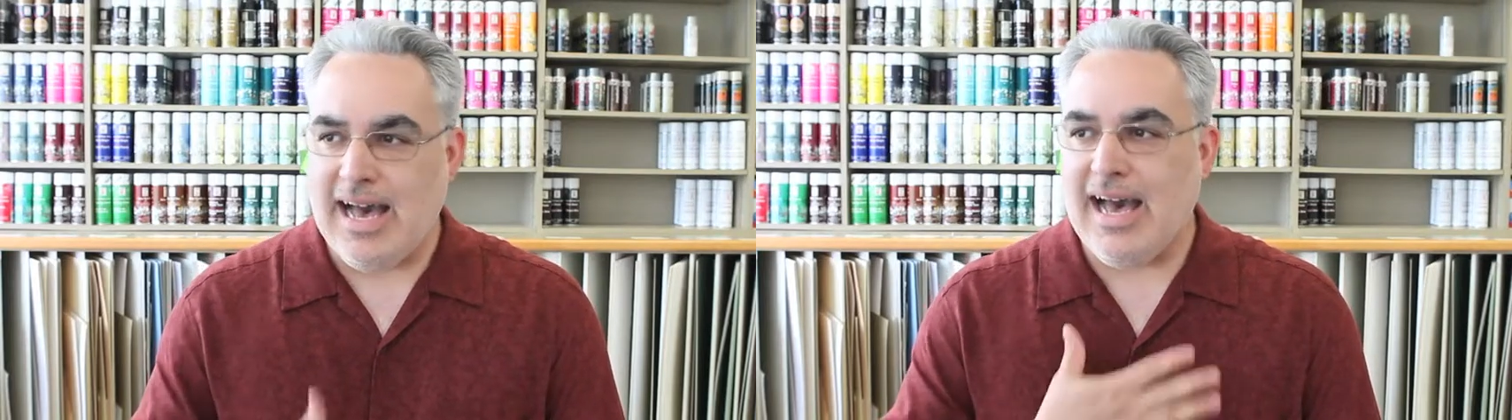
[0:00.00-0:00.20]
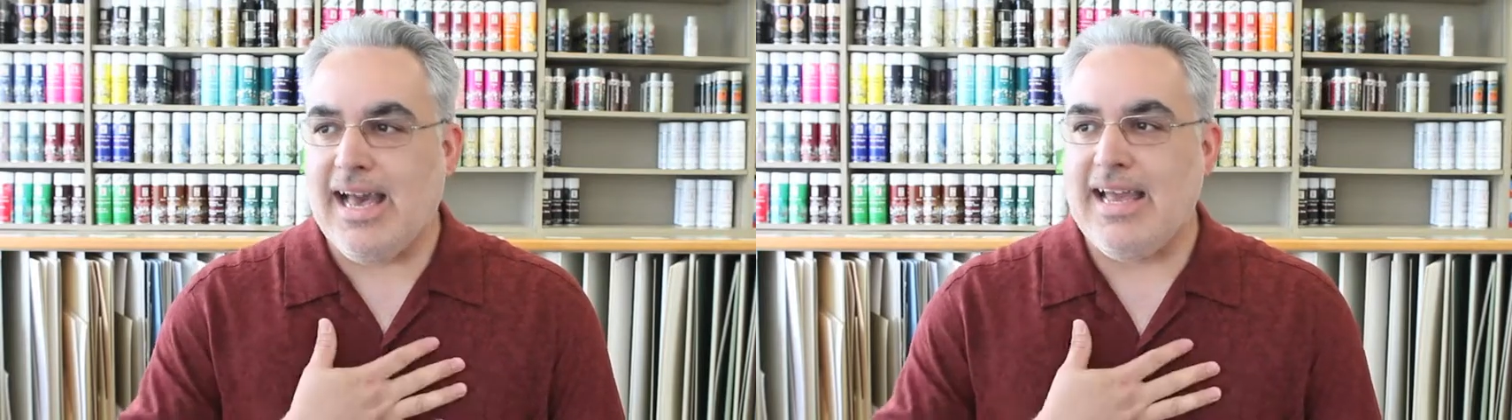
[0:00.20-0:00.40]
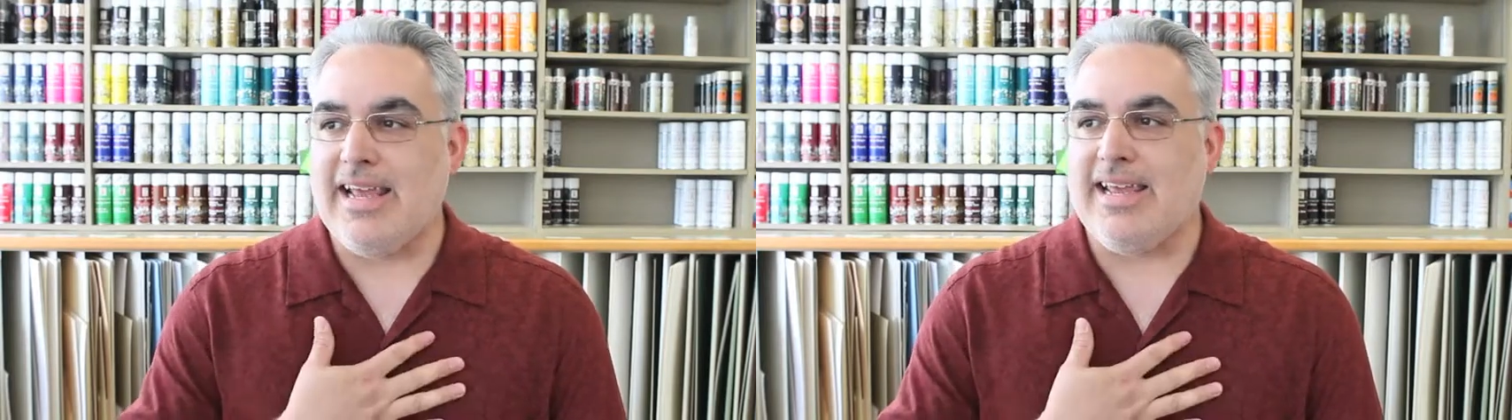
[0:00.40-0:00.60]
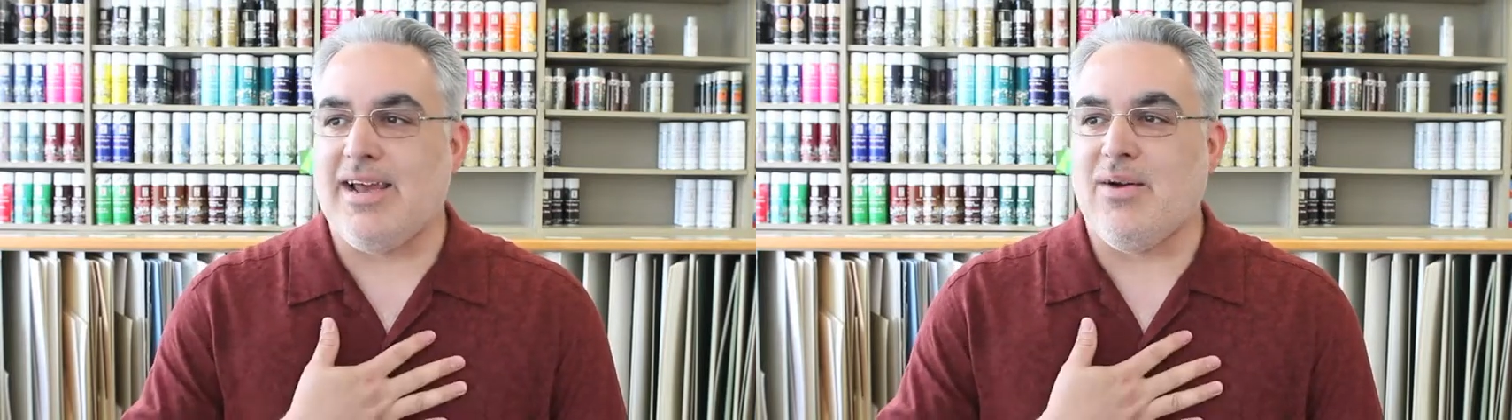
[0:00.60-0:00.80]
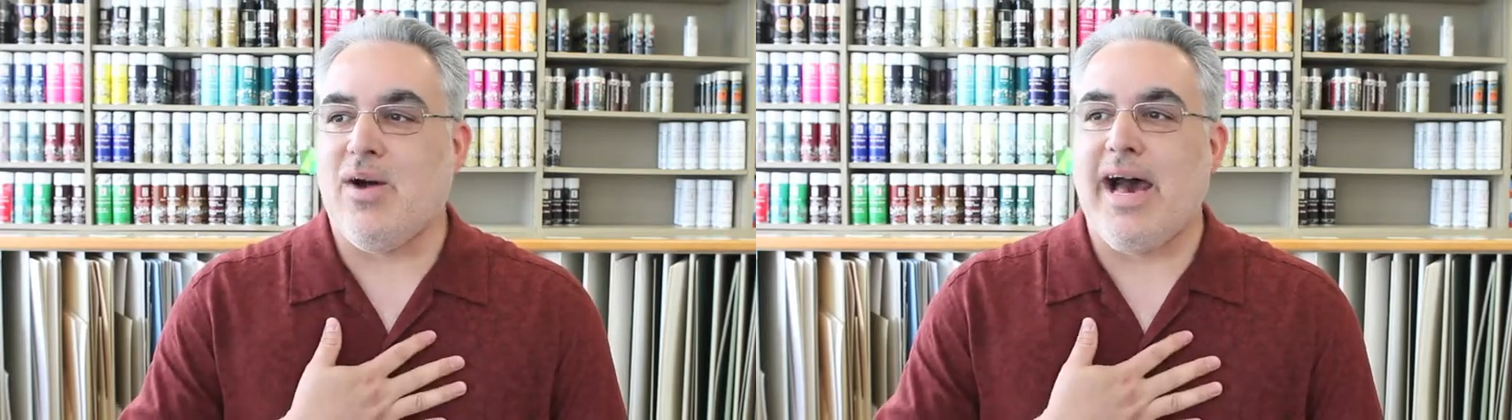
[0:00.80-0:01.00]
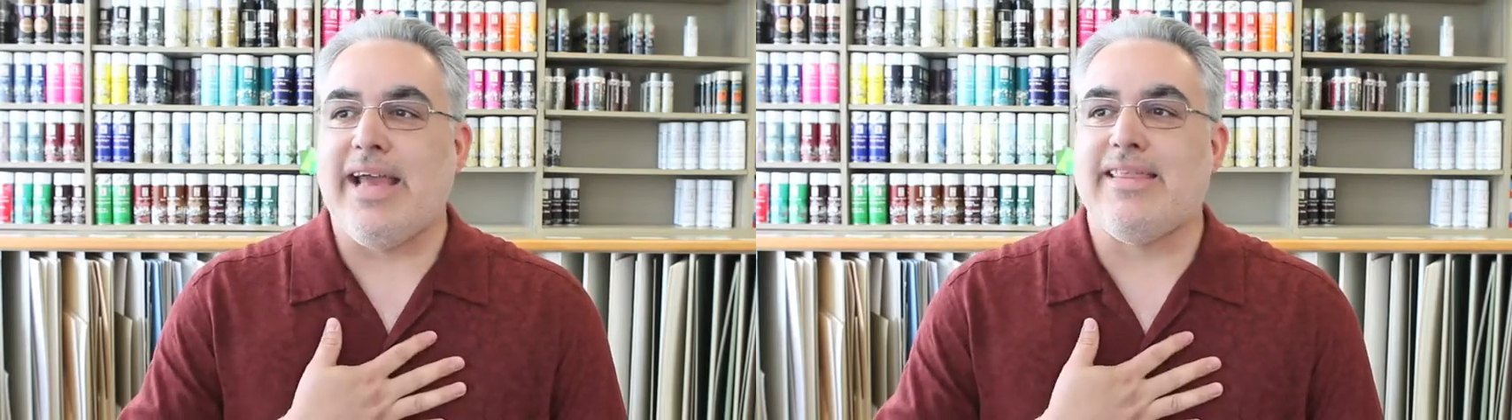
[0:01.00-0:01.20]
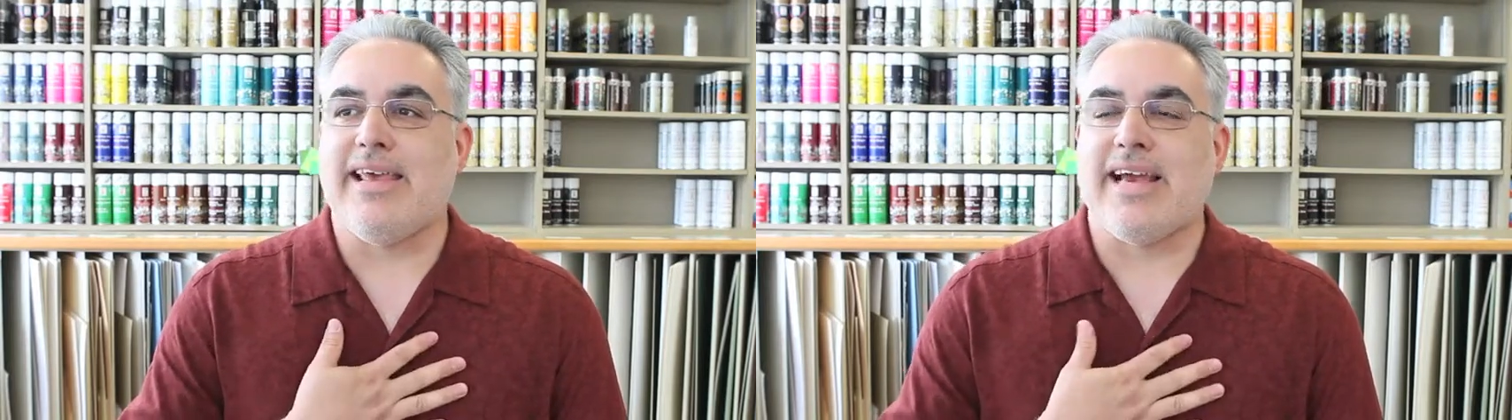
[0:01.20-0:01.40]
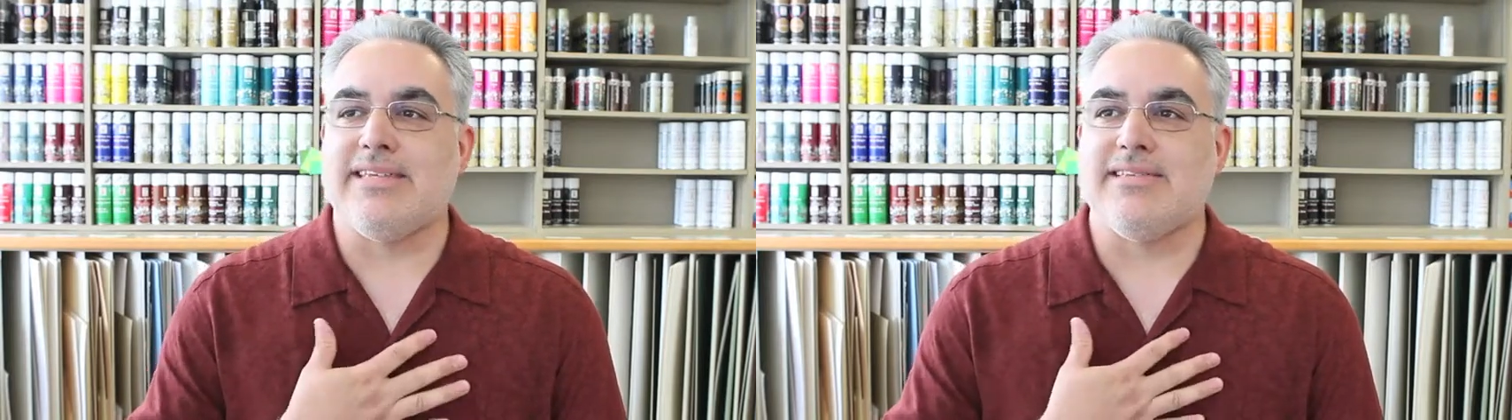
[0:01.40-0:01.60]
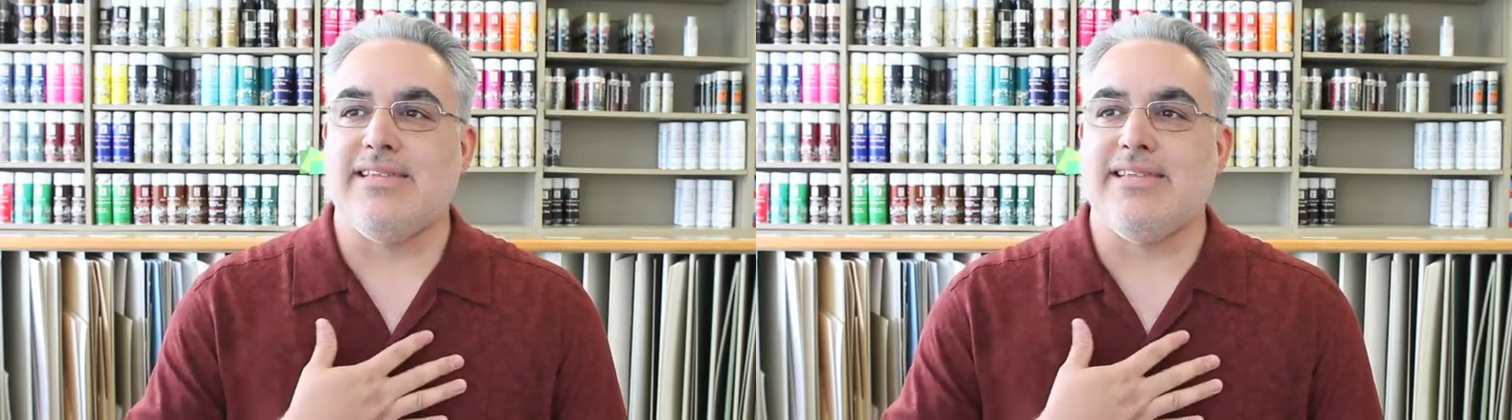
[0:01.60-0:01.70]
I, you know, I think I,